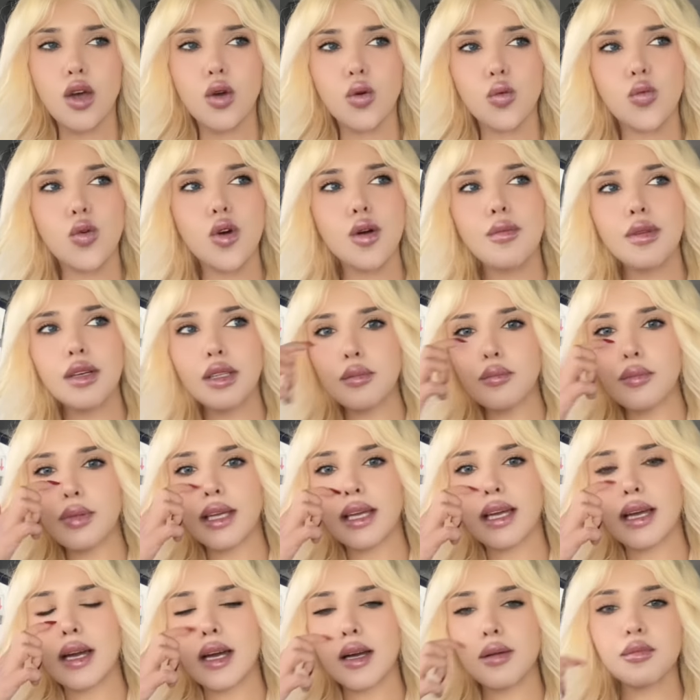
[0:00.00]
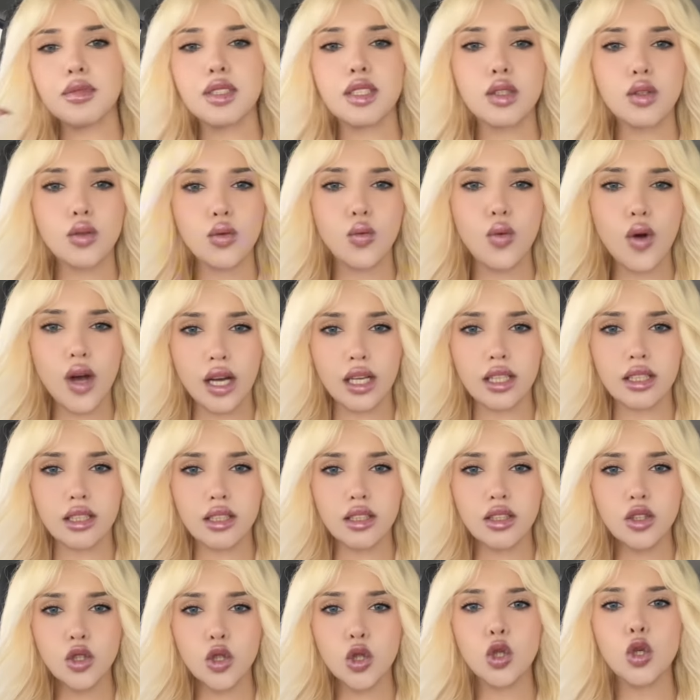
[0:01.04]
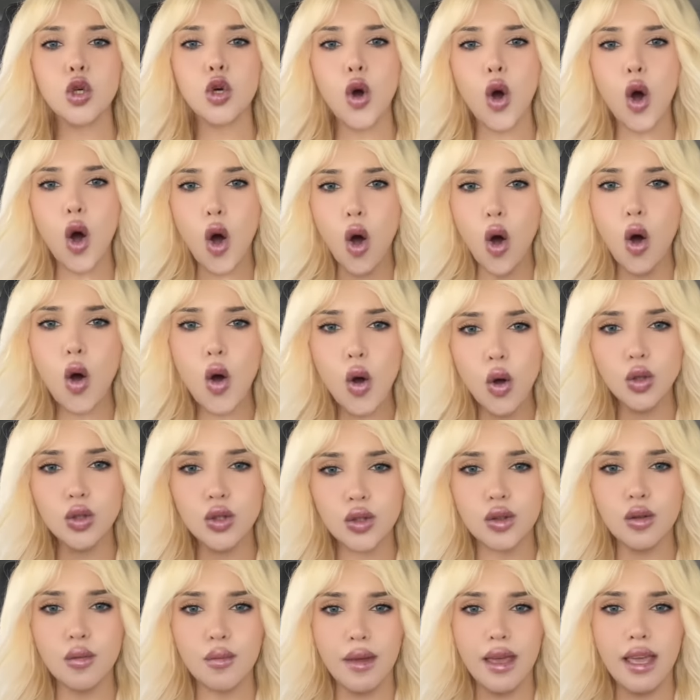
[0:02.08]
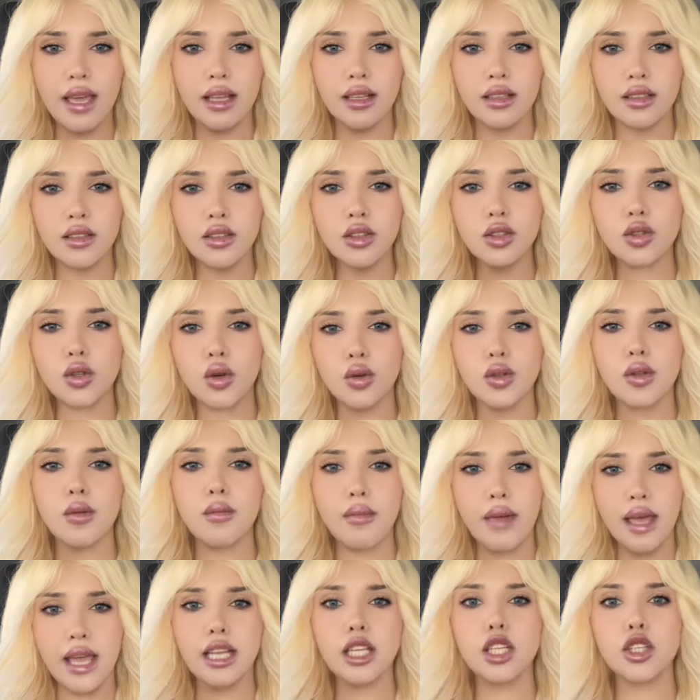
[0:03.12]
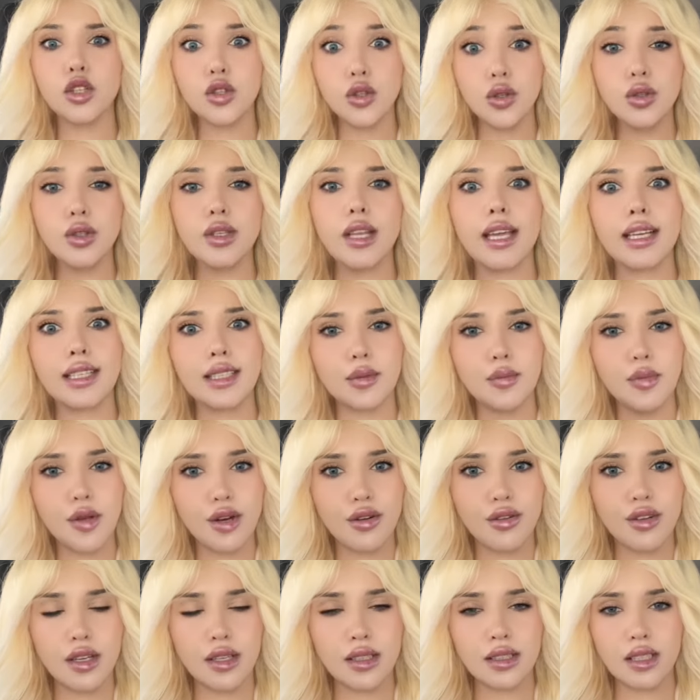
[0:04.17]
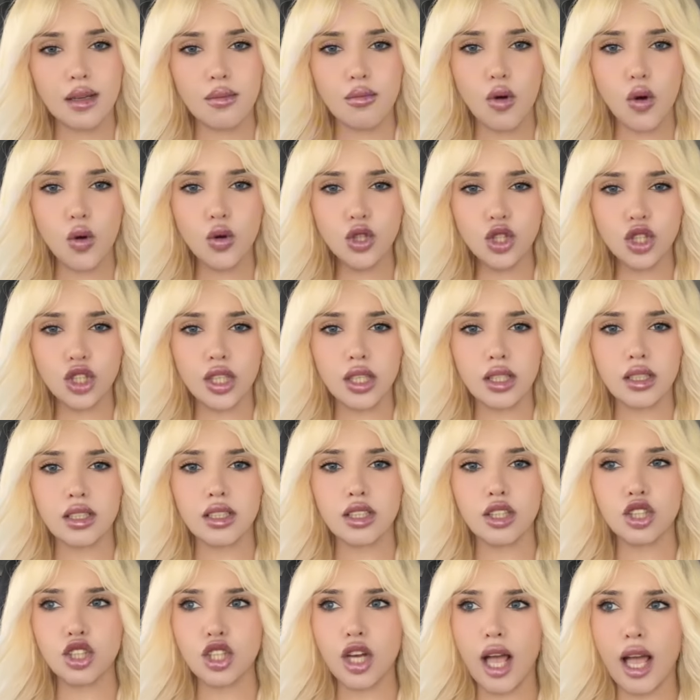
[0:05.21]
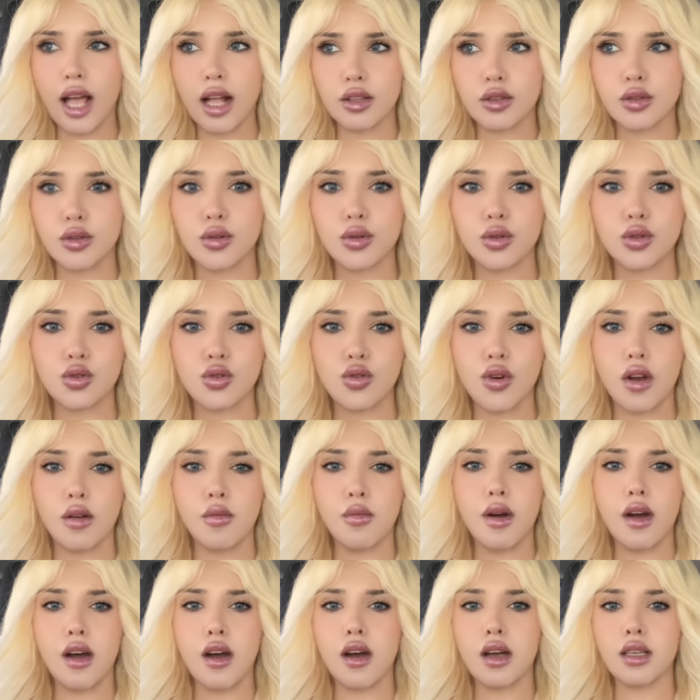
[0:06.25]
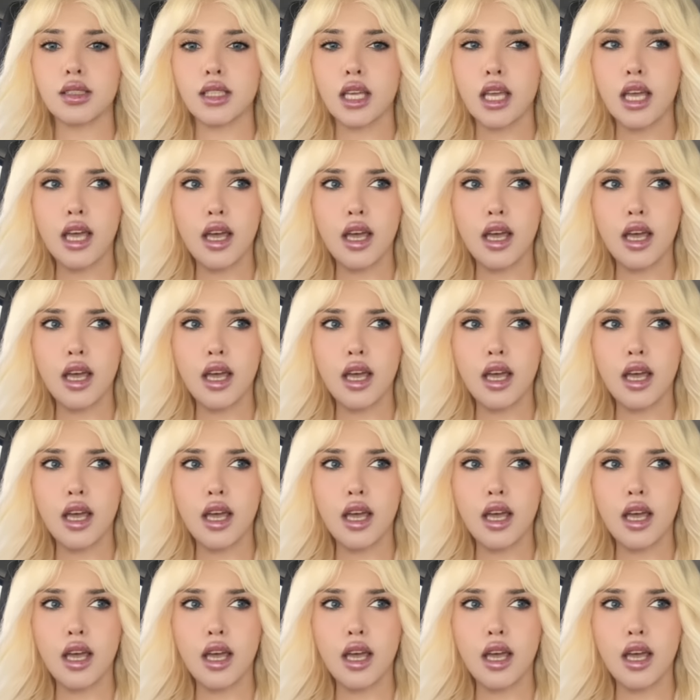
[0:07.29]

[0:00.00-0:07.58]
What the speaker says: woman becomes the one who holds the men, so the men could experience emotions, the childhood traumas,